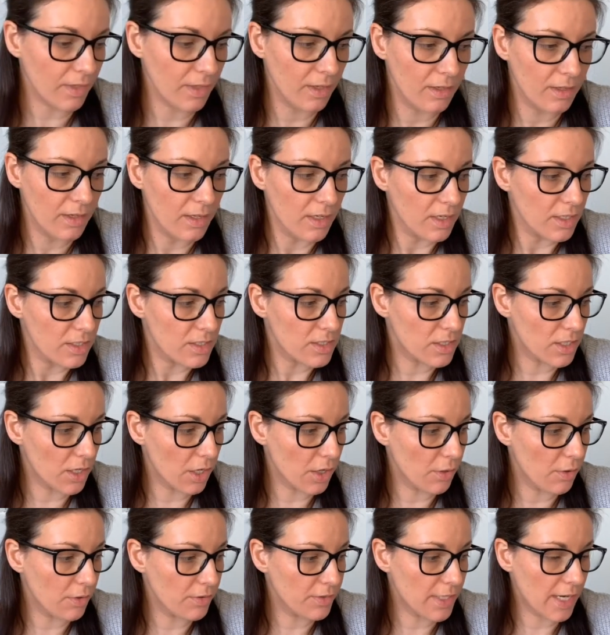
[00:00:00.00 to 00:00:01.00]

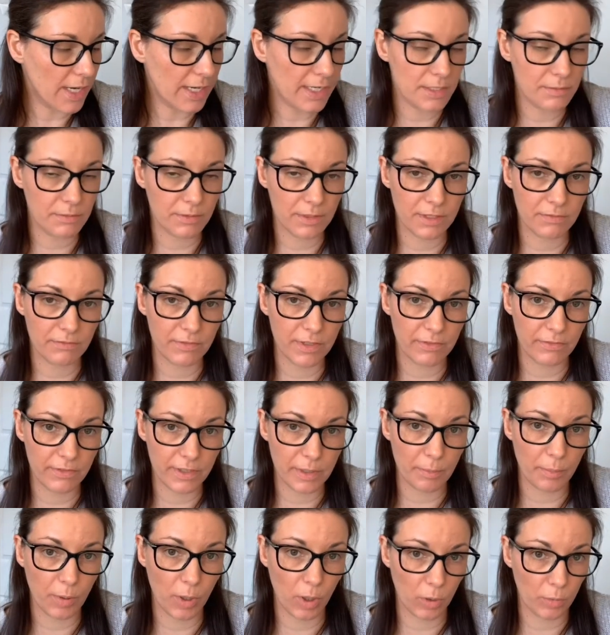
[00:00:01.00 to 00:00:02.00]
So that is one of the really
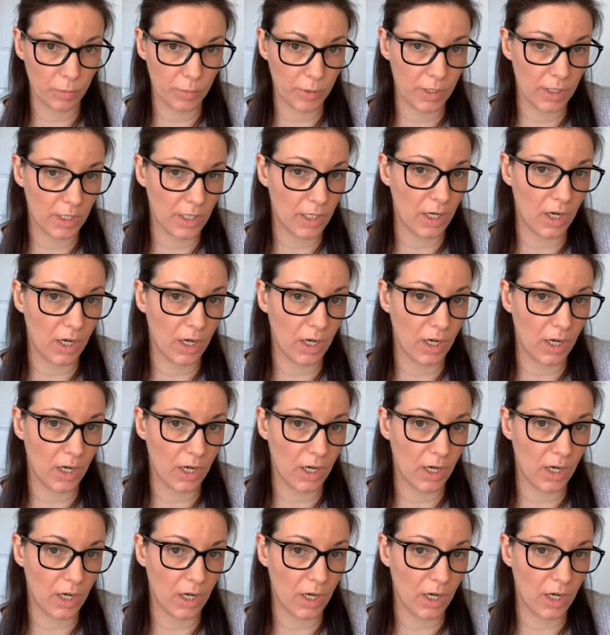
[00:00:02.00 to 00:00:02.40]
popular